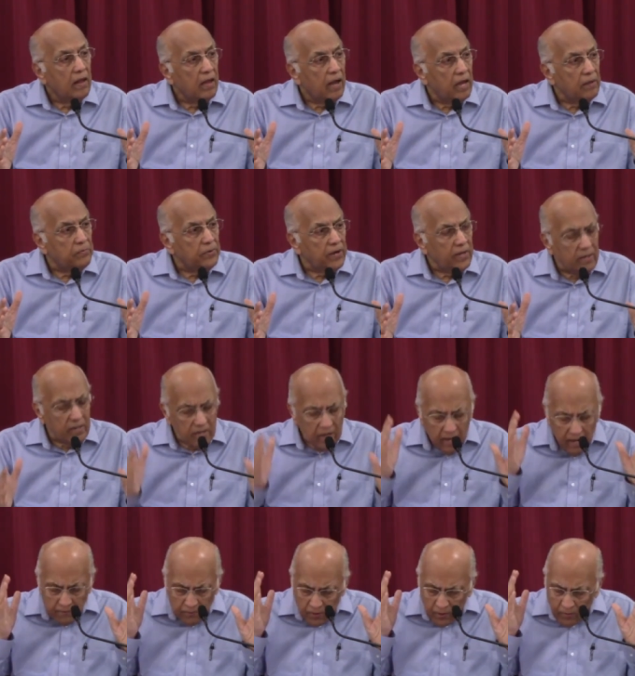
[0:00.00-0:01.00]
I pray
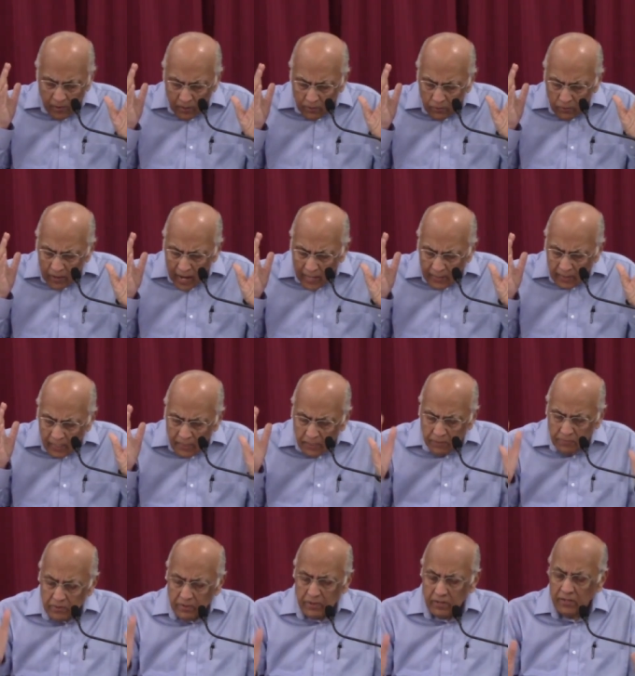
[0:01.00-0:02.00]
that everyone who has that
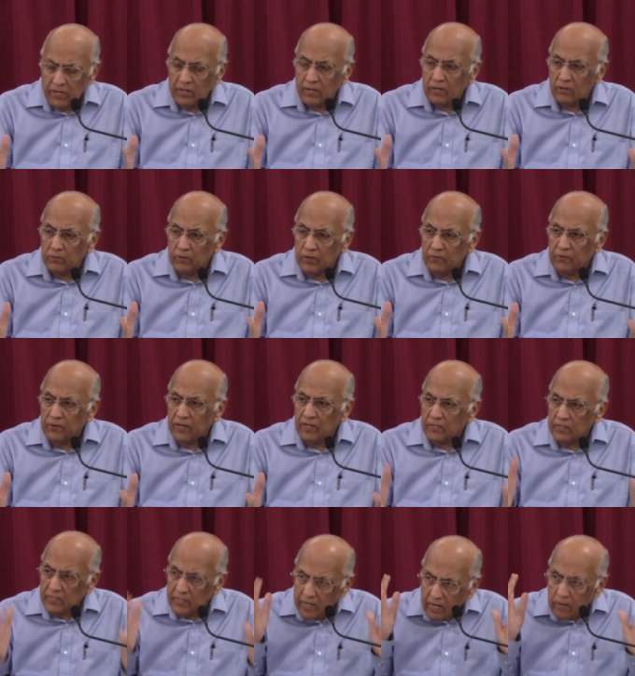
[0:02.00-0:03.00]
spirit here will feel
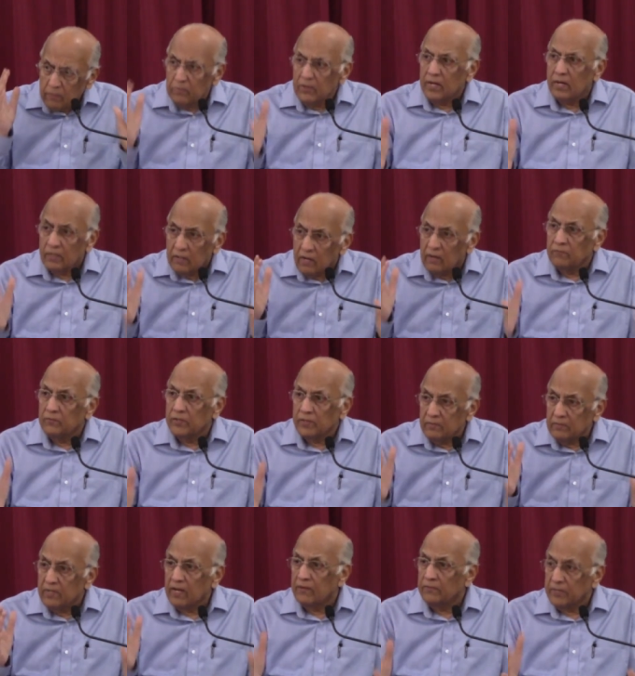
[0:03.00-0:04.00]
terribly
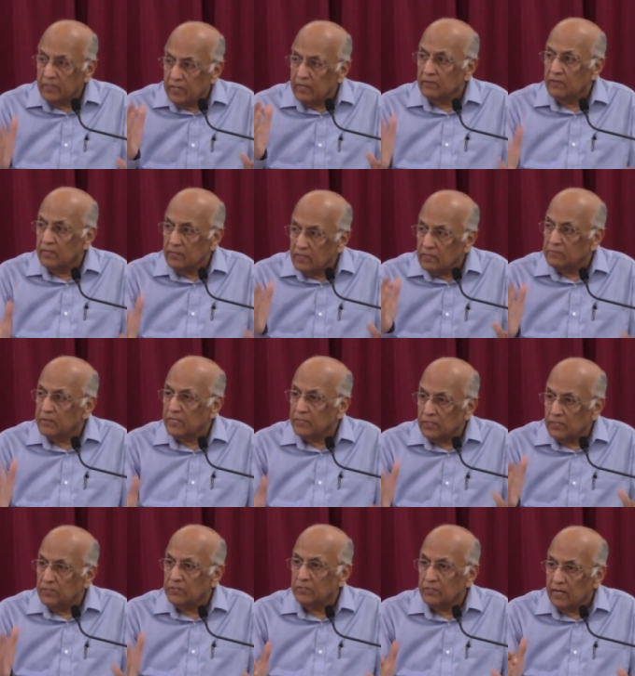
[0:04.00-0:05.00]
uncomfortable after hearing this
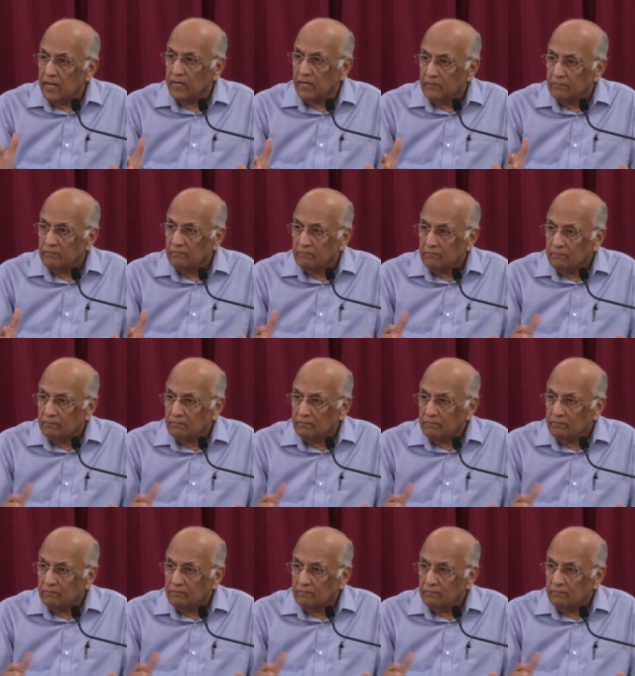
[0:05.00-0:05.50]
message today.